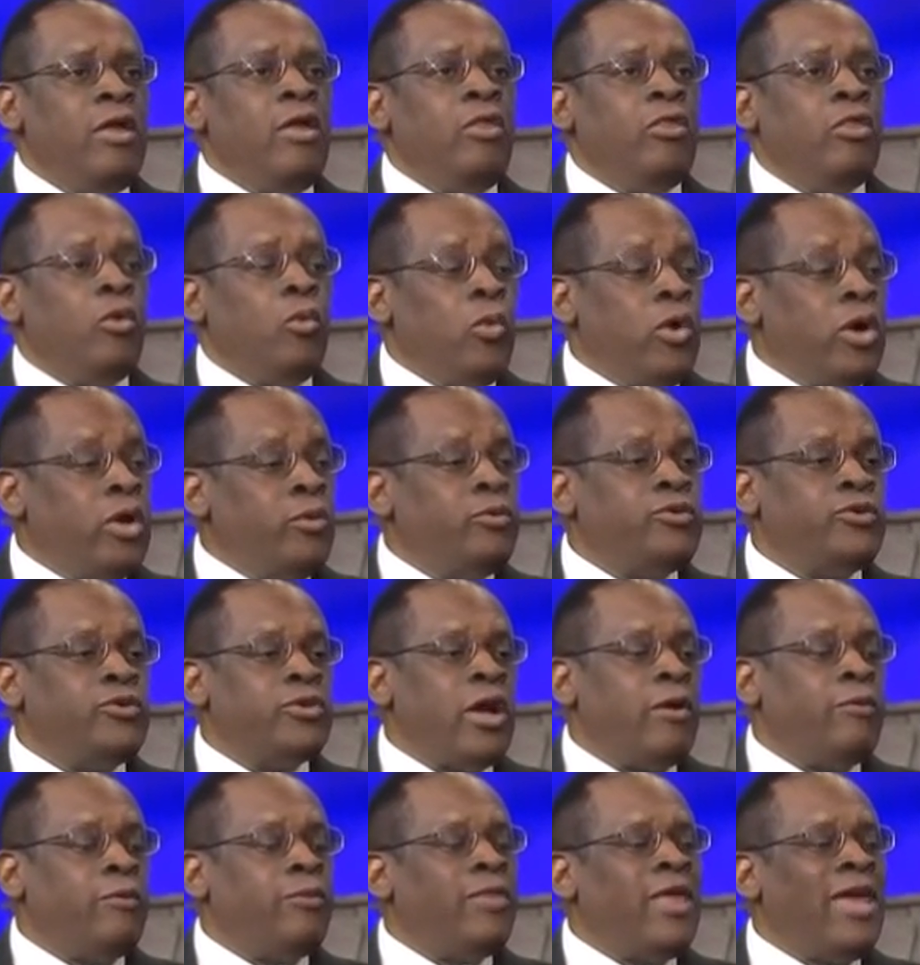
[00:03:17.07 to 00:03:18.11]
the word was
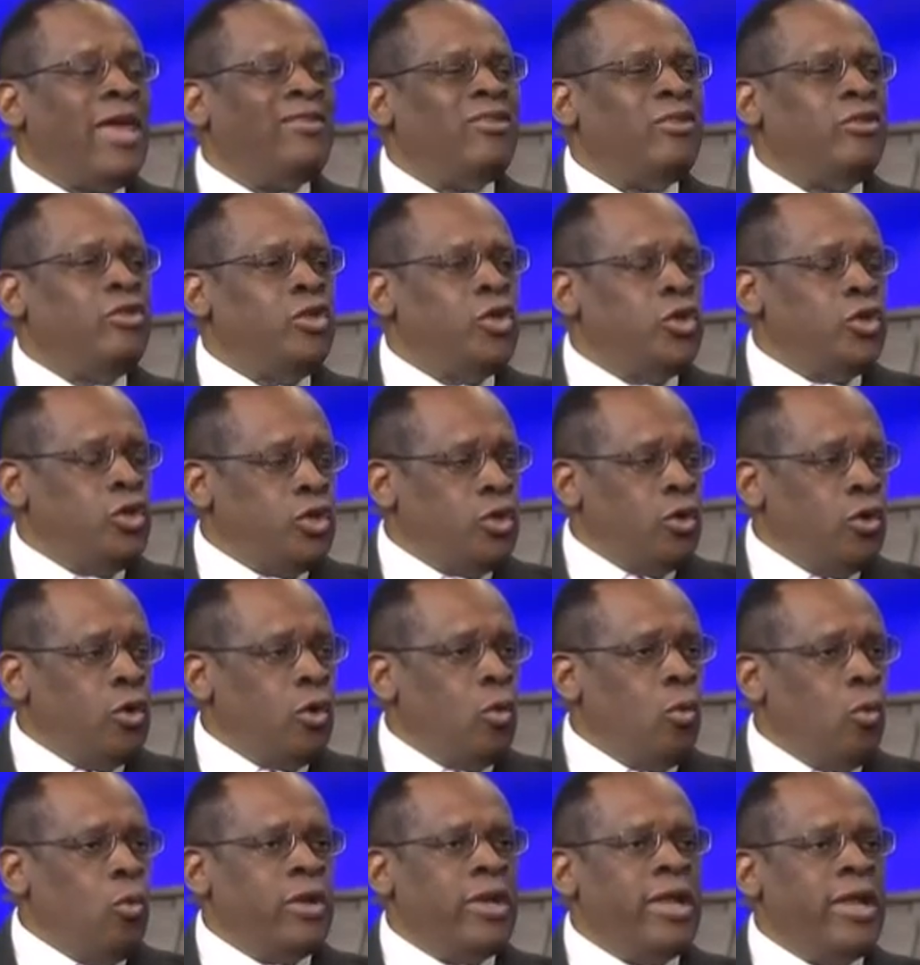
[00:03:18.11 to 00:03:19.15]
out that New
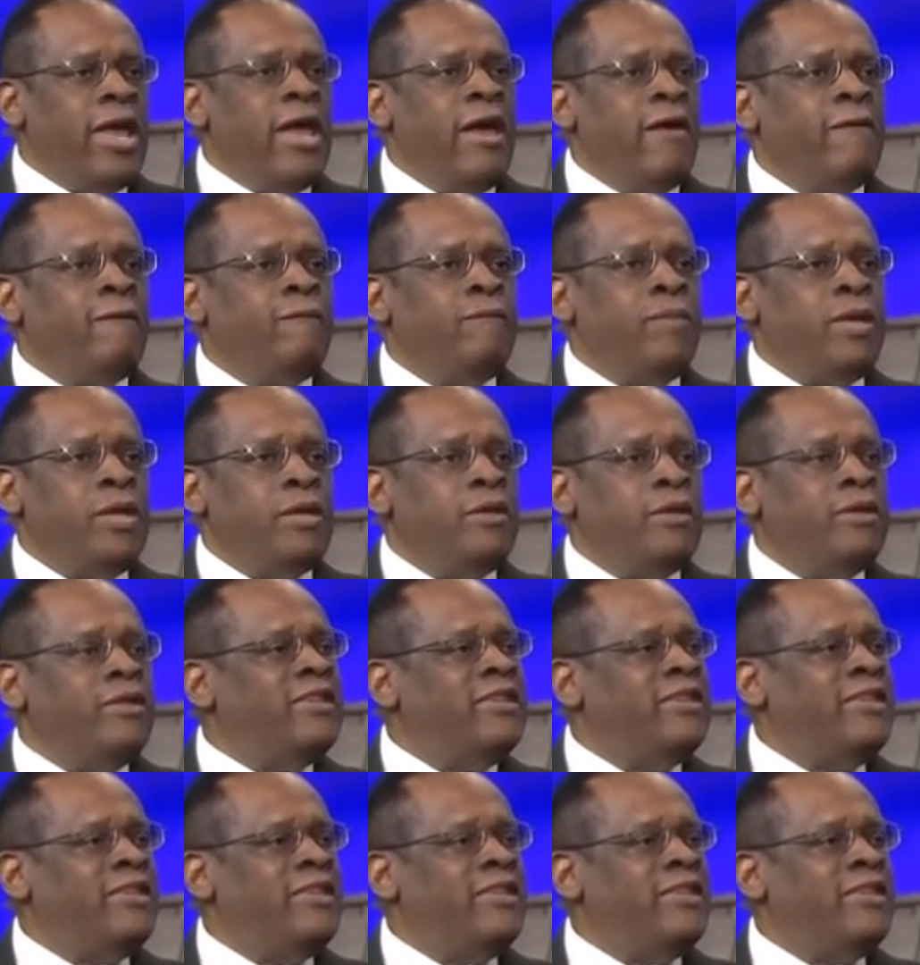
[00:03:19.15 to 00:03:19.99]
York would have been